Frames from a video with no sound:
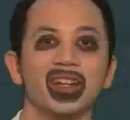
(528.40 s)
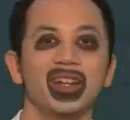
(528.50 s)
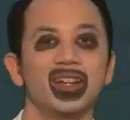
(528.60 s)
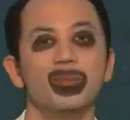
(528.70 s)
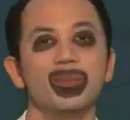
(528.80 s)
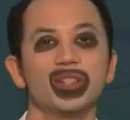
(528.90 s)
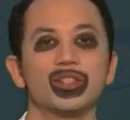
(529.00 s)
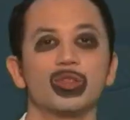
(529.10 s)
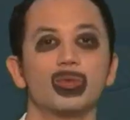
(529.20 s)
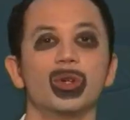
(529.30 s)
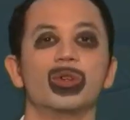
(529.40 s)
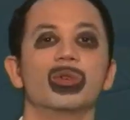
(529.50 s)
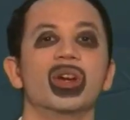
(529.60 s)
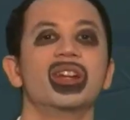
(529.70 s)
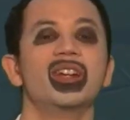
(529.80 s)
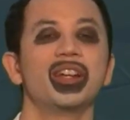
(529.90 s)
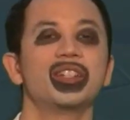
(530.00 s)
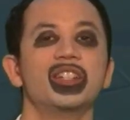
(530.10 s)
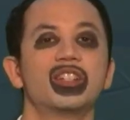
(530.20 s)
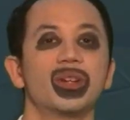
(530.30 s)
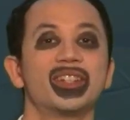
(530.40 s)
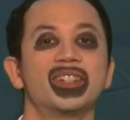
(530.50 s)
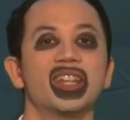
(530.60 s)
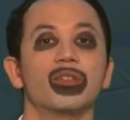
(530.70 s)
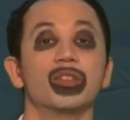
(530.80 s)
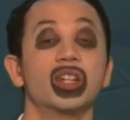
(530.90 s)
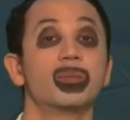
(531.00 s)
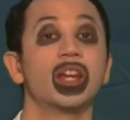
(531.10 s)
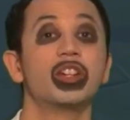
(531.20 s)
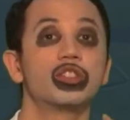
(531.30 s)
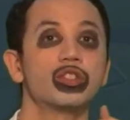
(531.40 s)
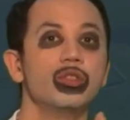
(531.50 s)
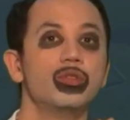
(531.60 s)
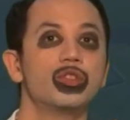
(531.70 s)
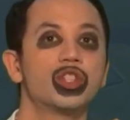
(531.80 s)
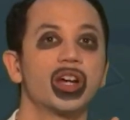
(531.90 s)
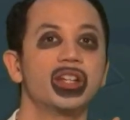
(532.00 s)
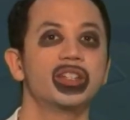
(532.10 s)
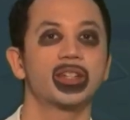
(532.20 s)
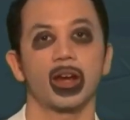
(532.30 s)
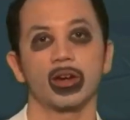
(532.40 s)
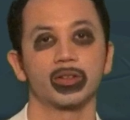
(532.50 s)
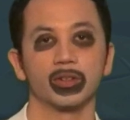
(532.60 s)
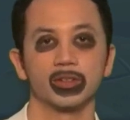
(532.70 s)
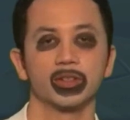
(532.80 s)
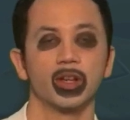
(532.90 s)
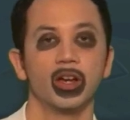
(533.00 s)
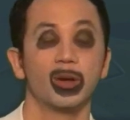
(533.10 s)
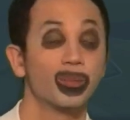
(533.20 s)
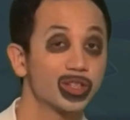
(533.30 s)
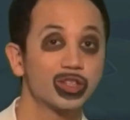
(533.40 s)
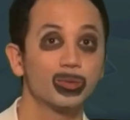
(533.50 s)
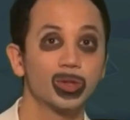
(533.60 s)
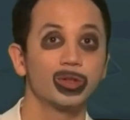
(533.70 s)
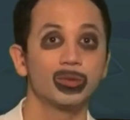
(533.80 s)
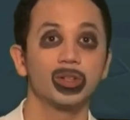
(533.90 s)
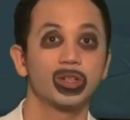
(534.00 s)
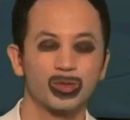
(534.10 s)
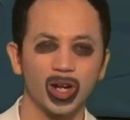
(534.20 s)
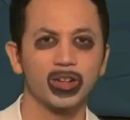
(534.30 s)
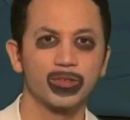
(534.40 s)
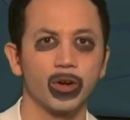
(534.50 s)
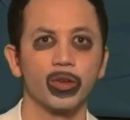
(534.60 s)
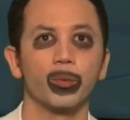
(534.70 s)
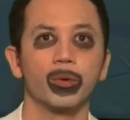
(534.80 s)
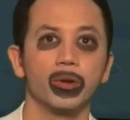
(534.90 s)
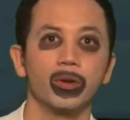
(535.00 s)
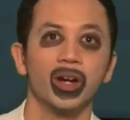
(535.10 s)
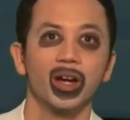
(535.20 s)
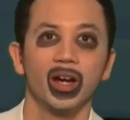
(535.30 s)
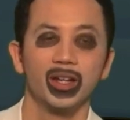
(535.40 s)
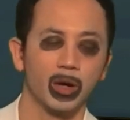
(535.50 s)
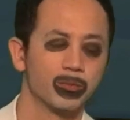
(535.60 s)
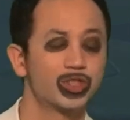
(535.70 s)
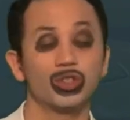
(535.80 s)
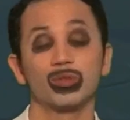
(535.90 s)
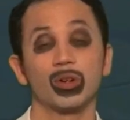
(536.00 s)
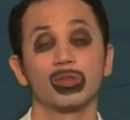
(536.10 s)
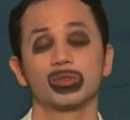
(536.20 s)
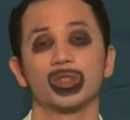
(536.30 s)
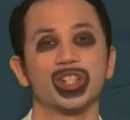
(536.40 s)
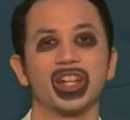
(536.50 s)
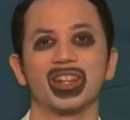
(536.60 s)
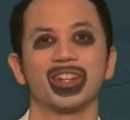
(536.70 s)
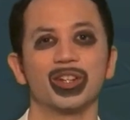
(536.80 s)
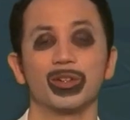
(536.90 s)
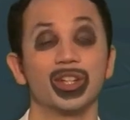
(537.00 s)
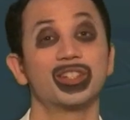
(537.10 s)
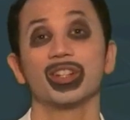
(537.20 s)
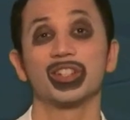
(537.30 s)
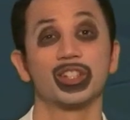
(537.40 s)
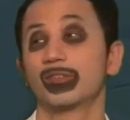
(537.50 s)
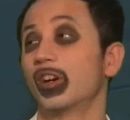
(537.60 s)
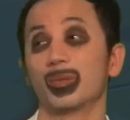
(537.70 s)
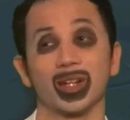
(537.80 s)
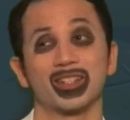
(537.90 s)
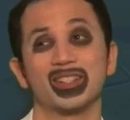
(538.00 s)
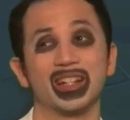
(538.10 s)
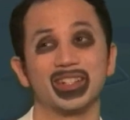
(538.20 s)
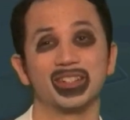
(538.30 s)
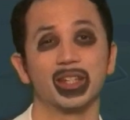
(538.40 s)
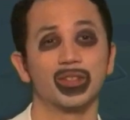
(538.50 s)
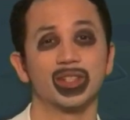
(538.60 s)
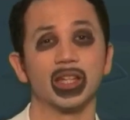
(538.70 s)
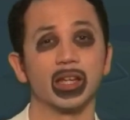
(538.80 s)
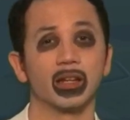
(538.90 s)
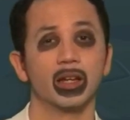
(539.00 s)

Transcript: In Mr. Wu in 1927, he played two Chinese characters, Mr. Wu and Grandfather Wu. Now, dual roles wasn't anything new, he's done this as far back as 1917.